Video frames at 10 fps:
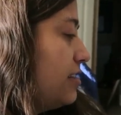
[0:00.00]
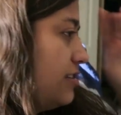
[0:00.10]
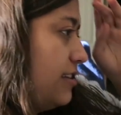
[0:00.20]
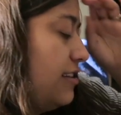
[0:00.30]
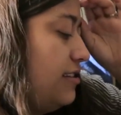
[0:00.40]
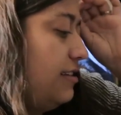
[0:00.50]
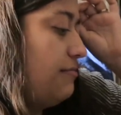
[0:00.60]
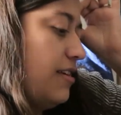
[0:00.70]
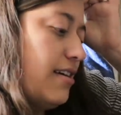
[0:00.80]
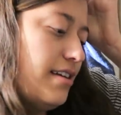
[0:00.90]
I just had the
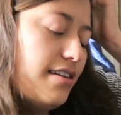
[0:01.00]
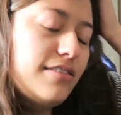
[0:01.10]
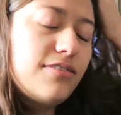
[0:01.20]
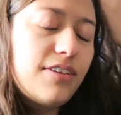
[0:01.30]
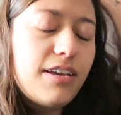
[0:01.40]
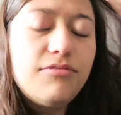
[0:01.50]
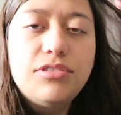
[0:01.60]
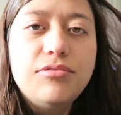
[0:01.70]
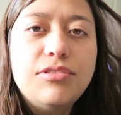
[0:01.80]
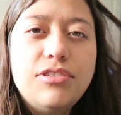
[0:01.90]
same thing I had yesterday,
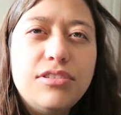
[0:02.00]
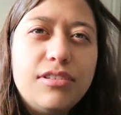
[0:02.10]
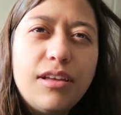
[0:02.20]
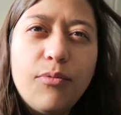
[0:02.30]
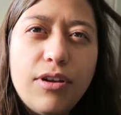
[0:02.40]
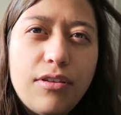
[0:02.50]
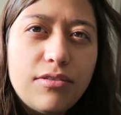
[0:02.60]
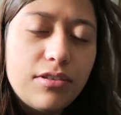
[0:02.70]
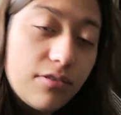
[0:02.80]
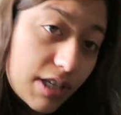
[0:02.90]
which was just one of
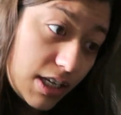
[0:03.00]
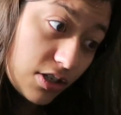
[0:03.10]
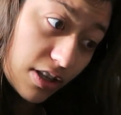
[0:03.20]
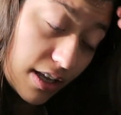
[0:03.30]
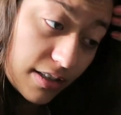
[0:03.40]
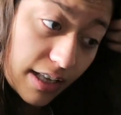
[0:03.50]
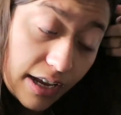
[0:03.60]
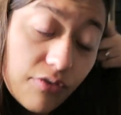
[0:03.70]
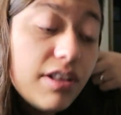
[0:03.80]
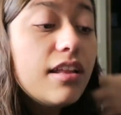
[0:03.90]
those little quiche things.
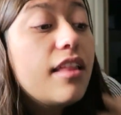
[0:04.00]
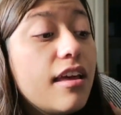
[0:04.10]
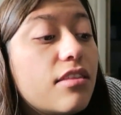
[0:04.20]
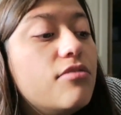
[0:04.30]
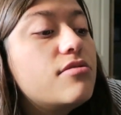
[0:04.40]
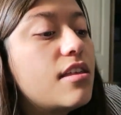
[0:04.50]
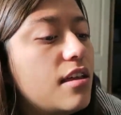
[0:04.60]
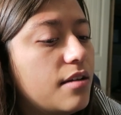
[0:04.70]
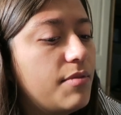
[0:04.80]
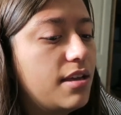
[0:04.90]
I really like those. I
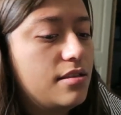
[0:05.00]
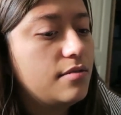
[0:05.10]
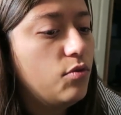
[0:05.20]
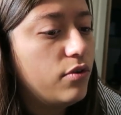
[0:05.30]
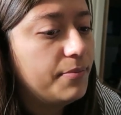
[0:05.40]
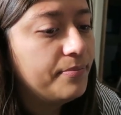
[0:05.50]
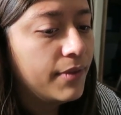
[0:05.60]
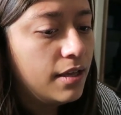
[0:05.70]
think I might get some more.